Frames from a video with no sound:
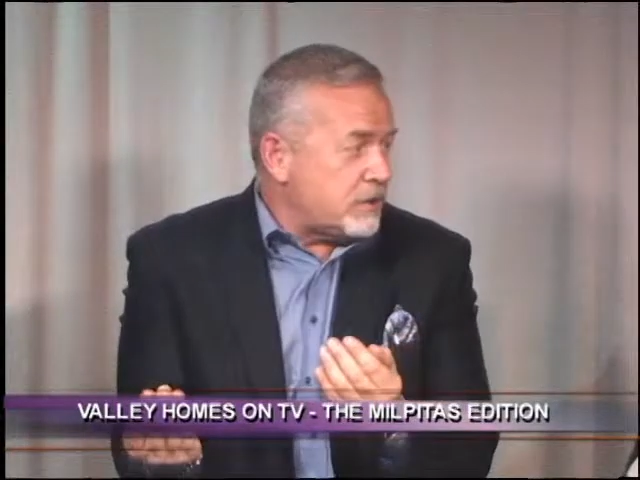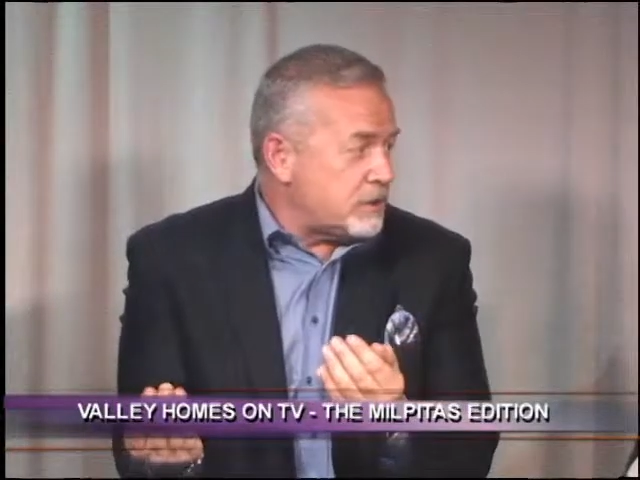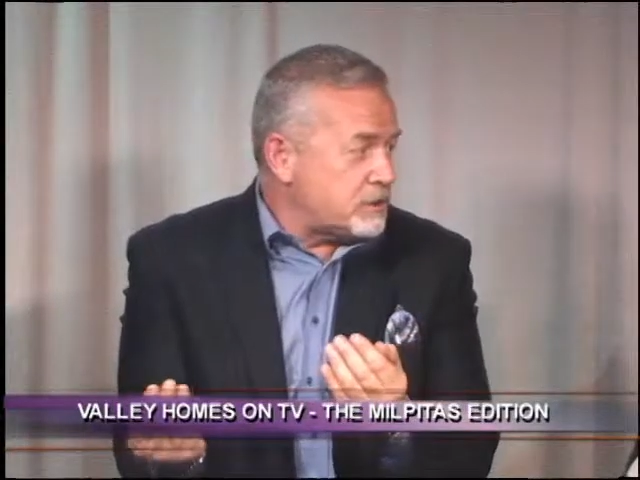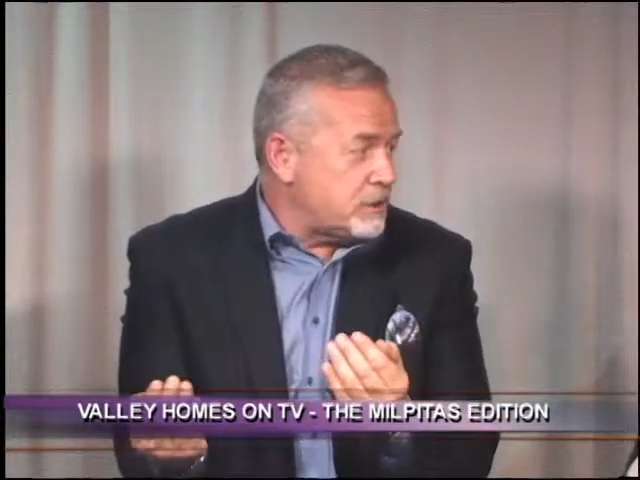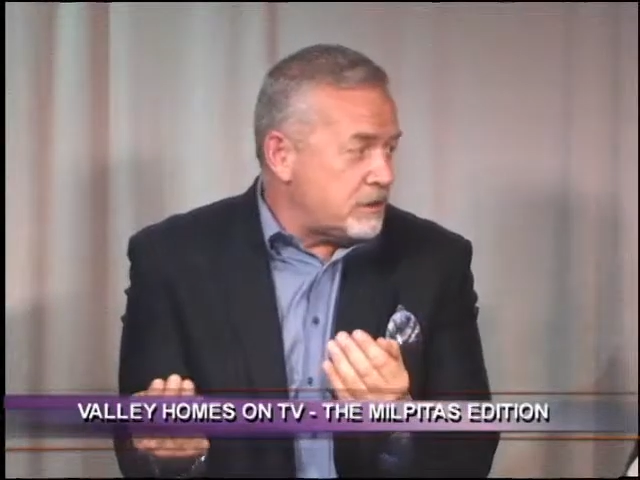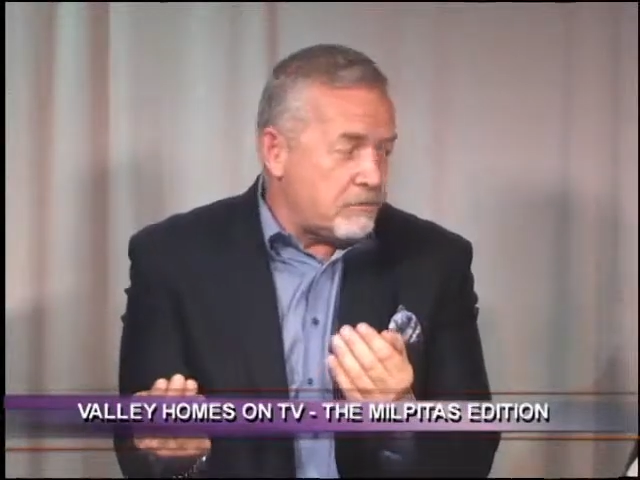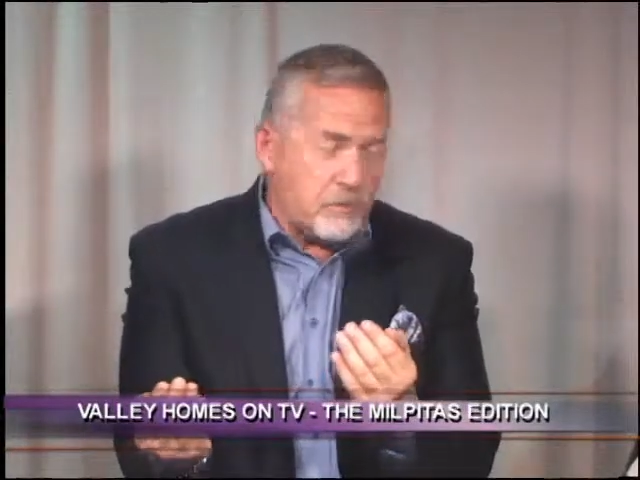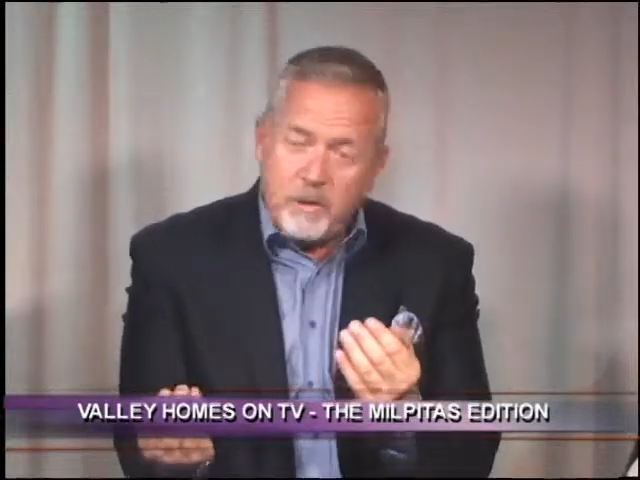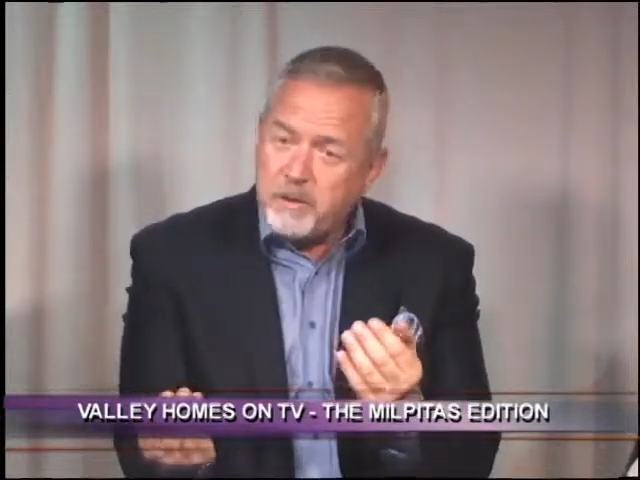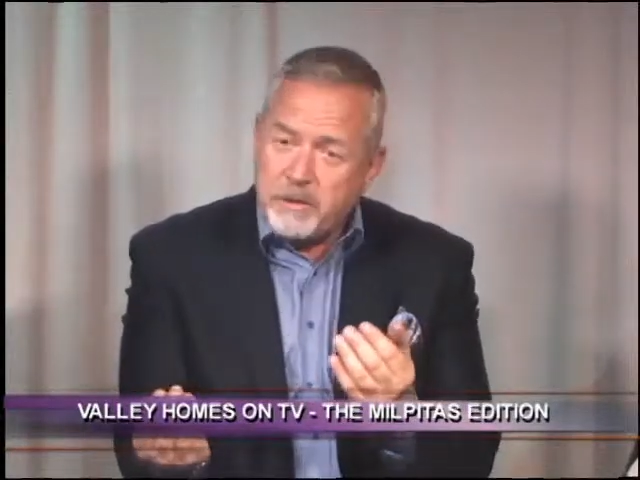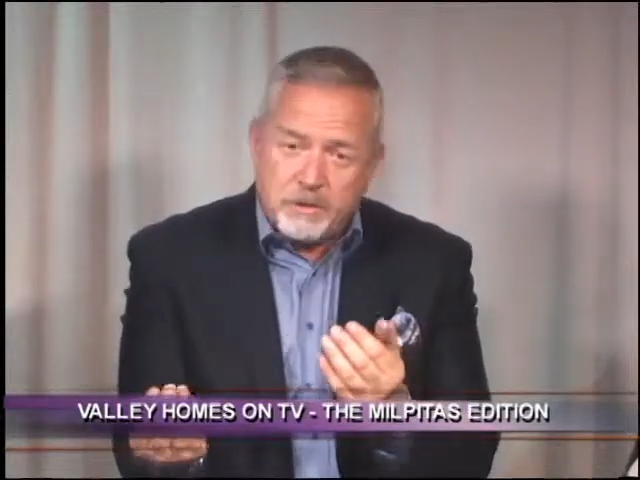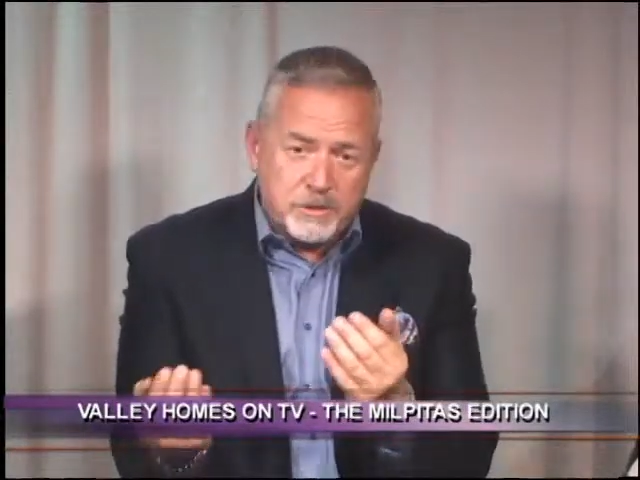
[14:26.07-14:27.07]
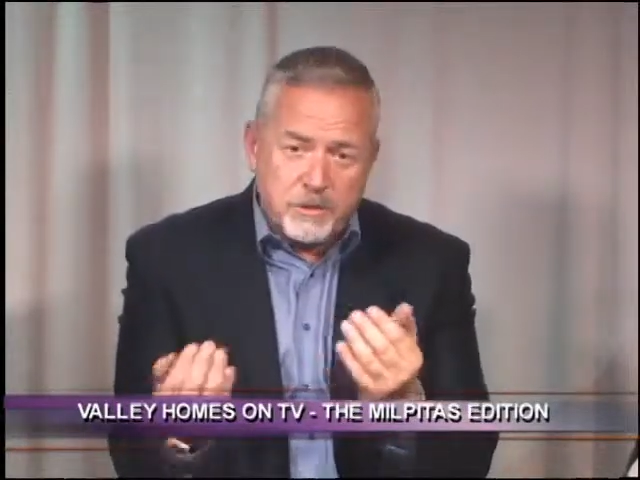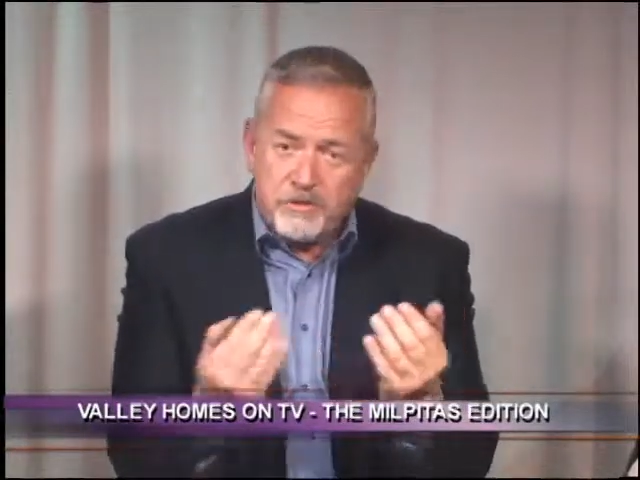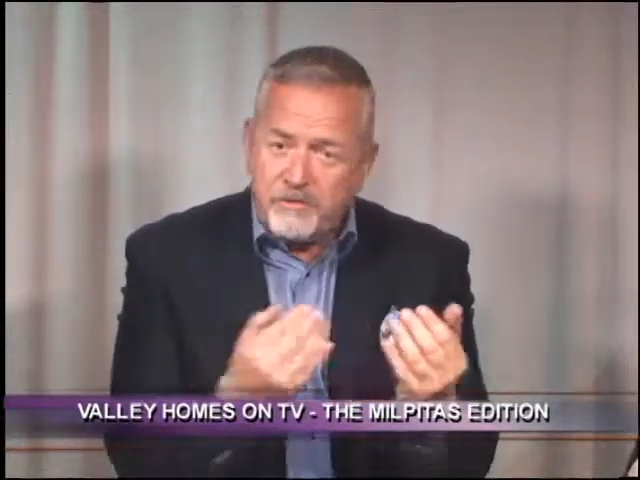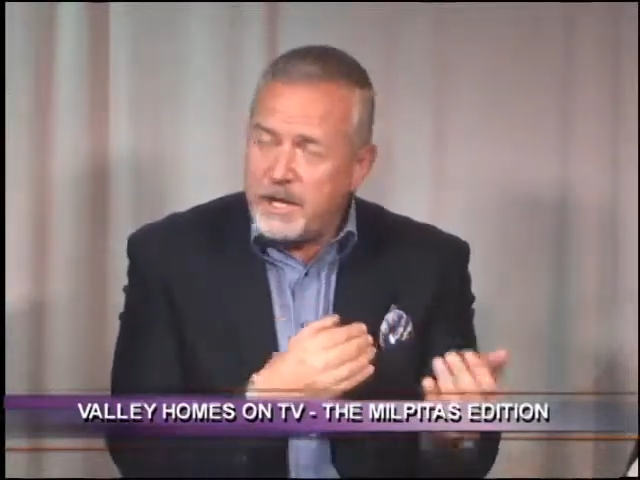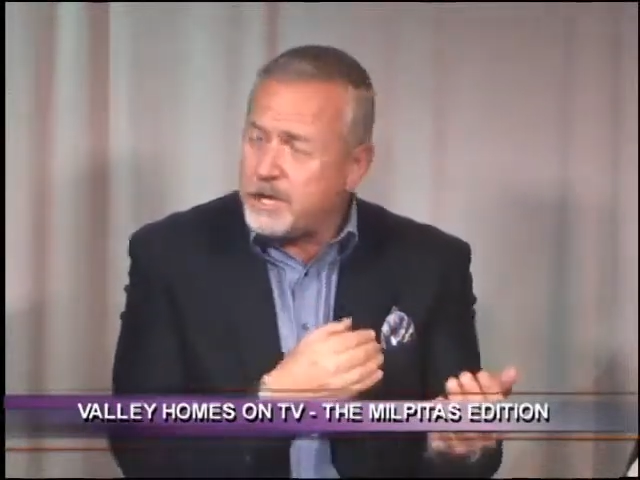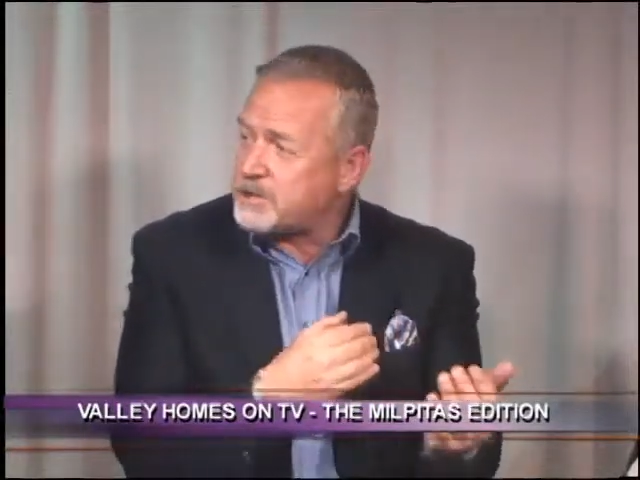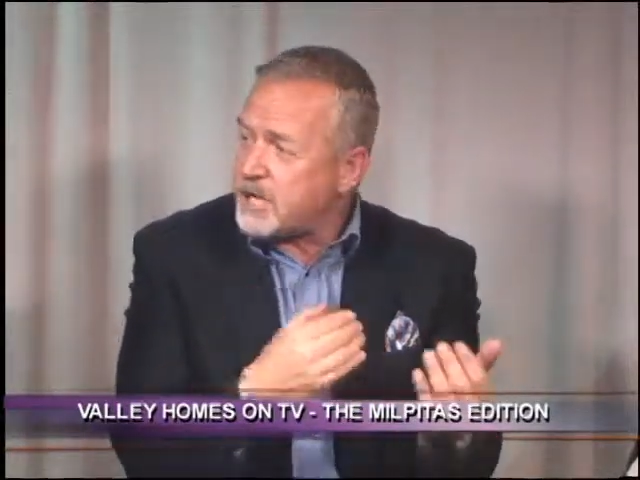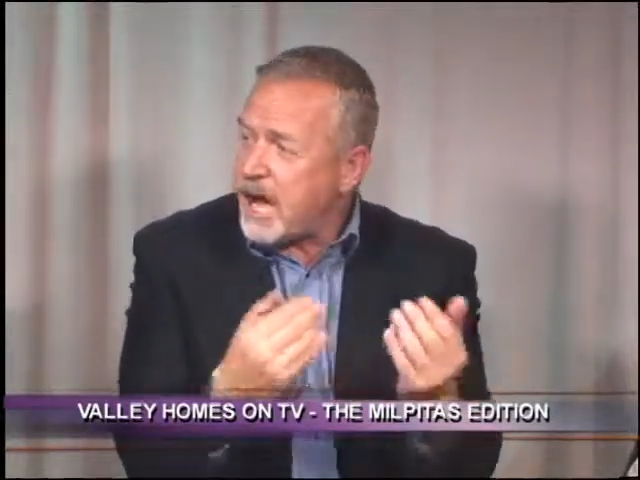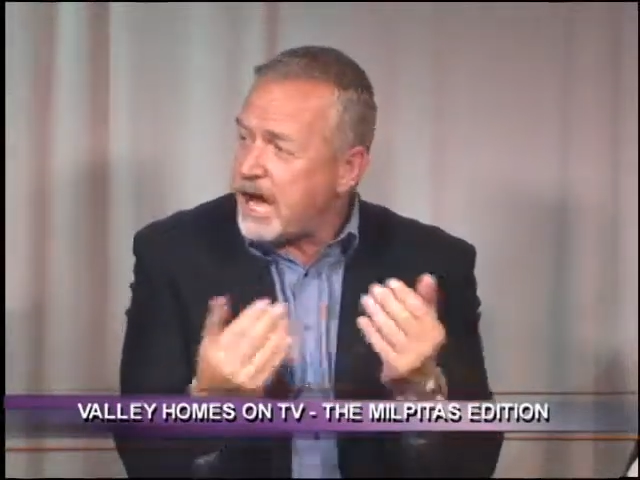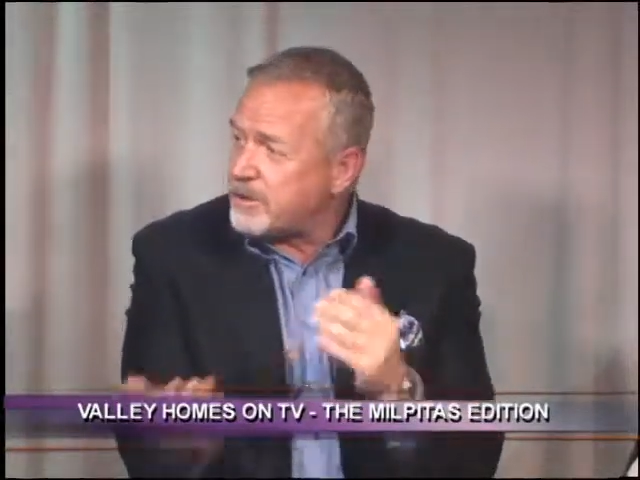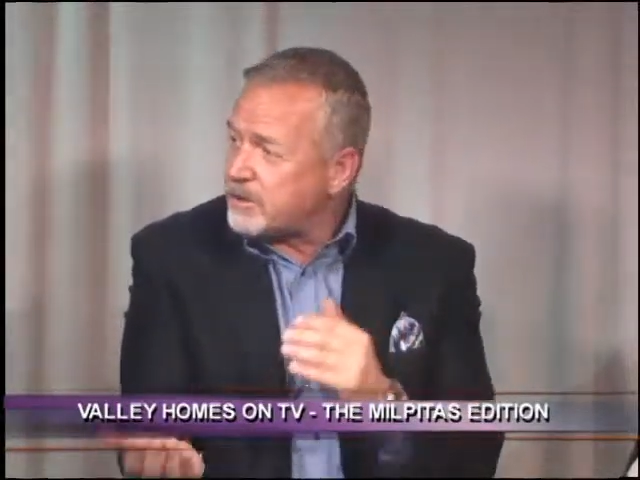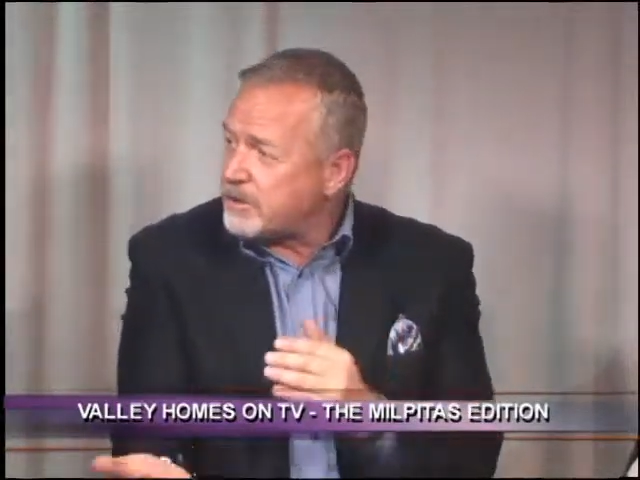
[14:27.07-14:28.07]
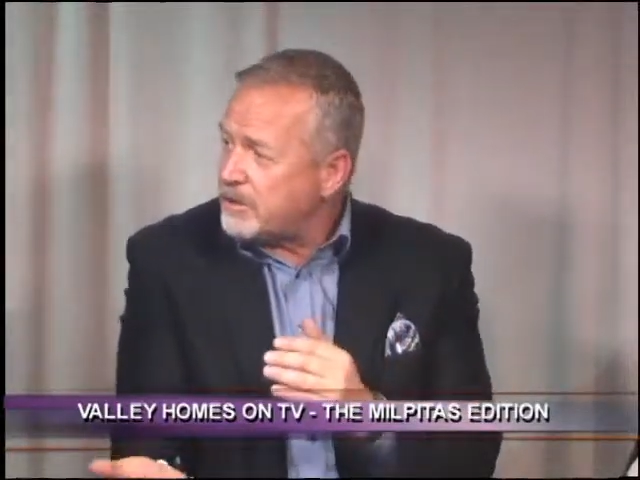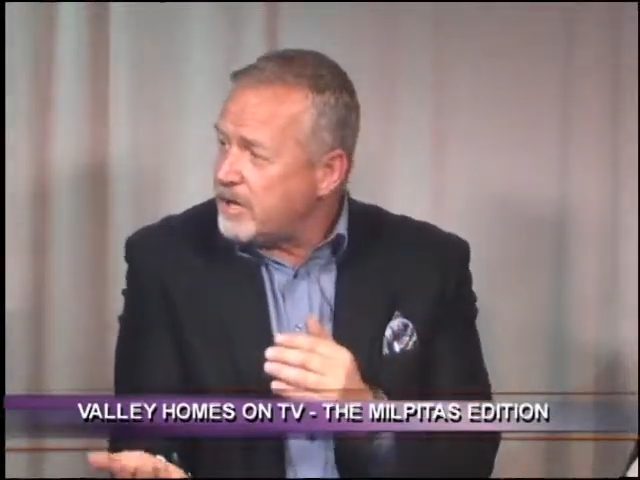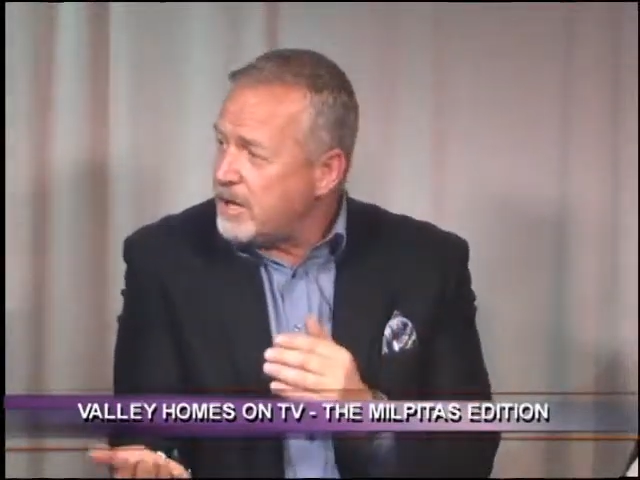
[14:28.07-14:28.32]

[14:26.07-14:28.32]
There's no advantage to either.